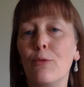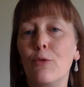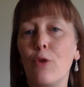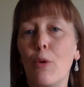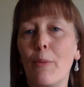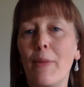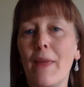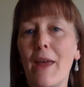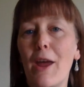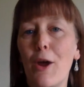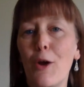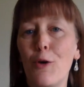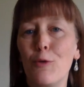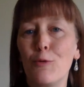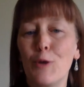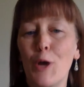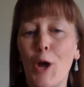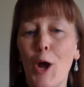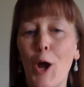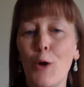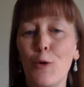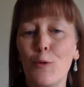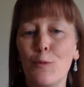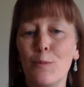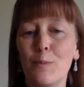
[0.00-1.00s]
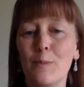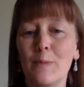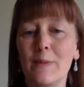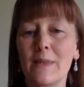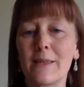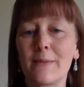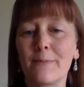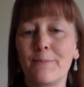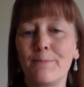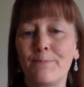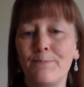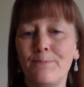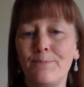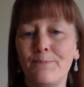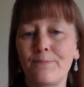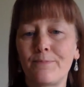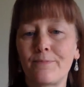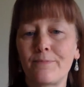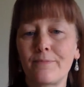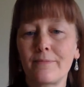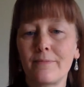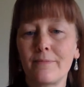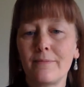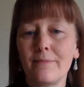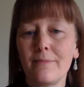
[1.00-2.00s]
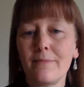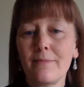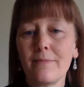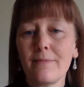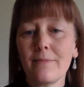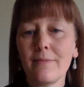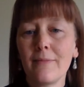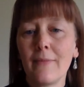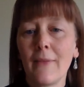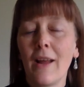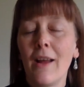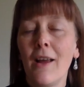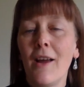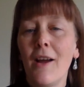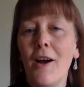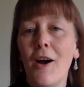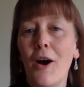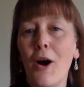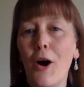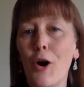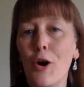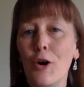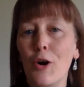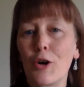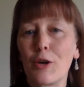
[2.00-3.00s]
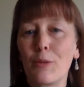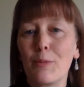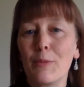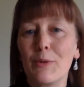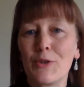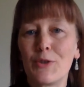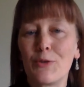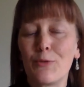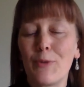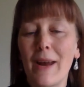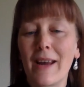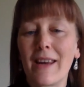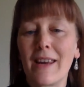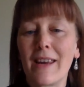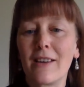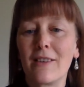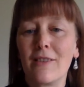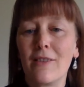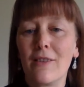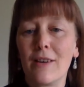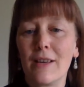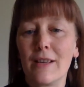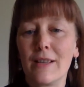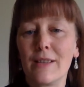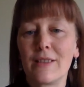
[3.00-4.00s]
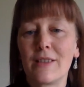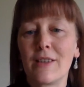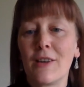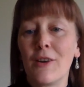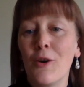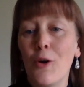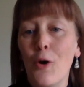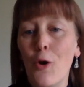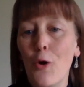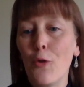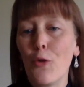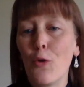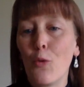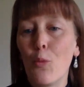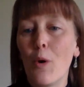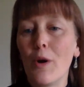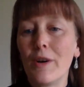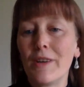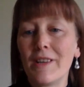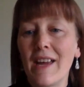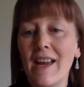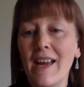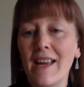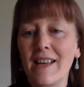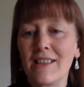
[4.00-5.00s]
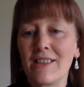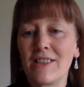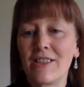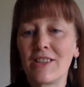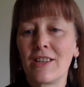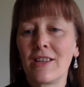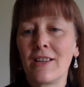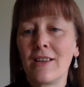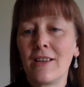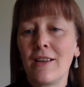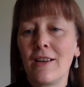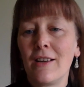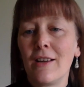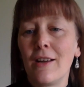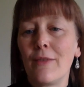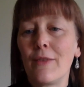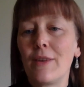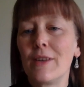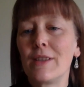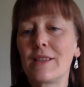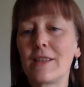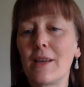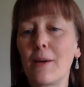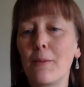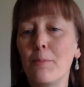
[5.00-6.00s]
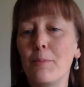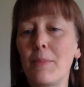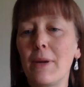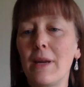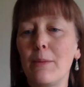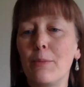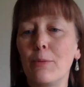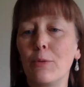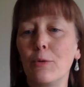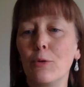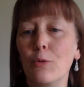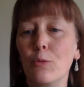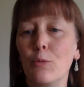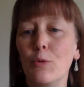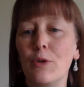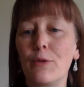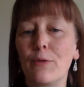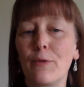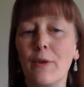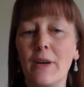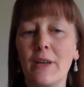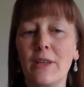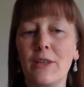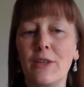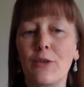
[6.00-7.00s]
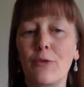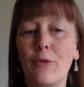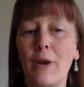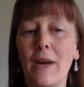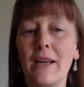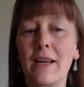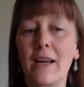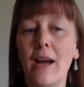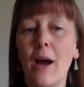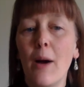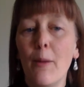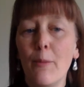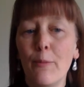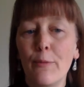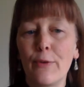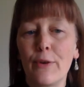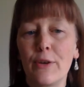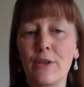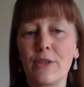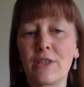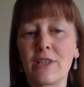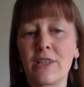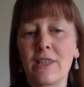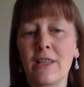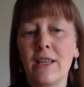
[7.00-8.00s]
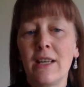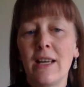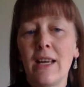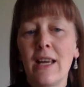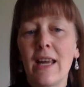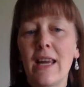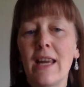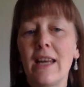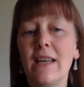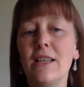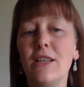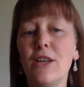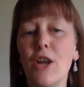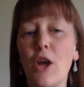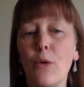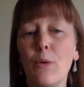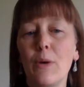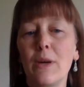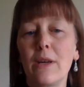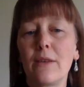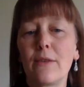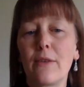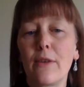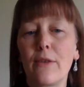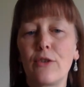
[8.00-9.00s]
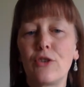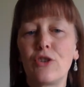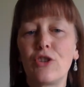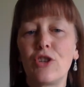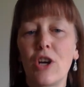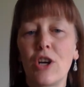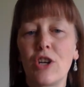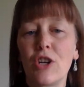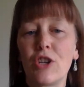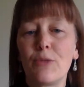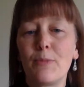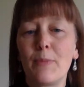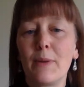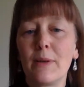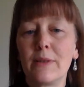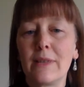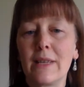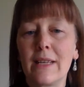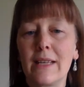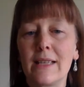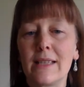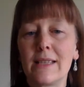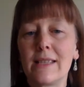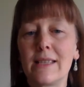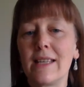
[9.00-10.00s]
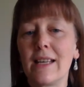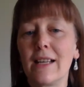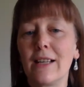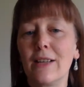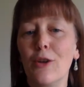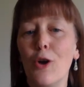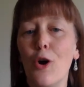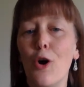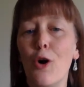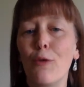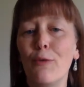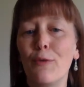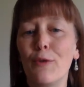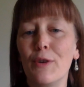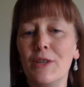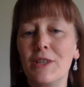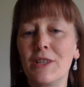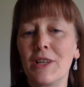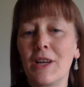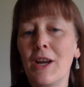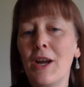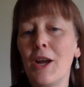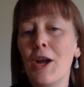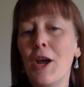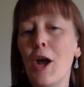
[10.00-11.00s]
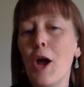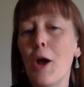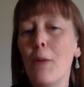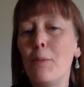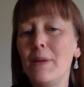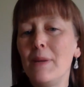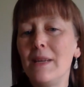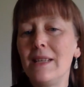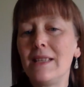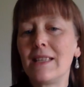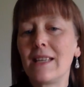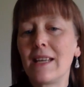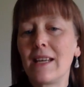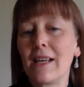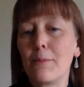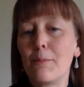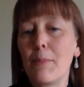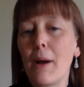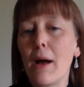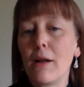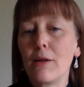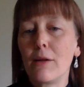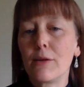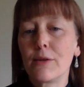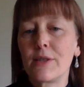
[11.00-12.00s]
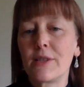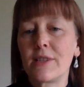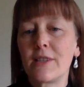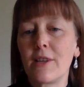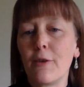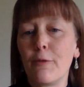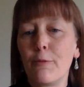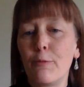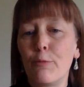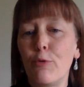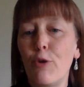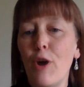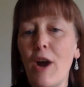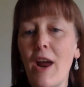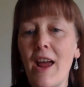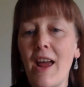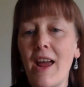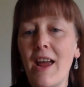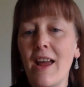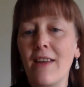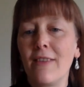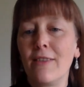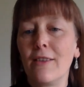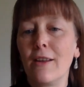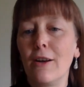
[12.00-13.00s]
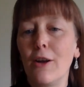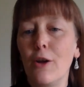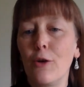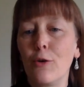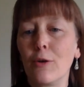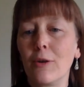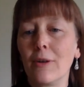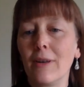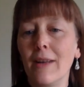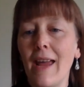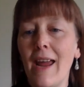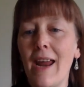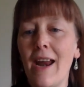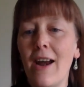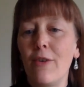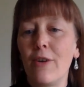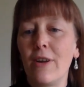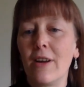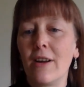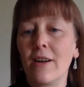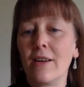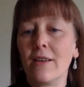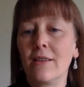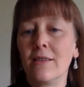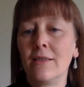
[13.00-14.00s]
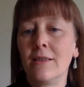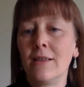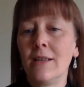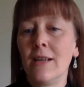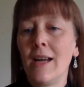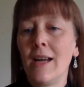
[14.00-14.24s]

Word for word: from their own homes. Arguments recognise, on the one hand, that some people would find great comfort in knowing that the church building still offered a beating pulse of prayer in the local area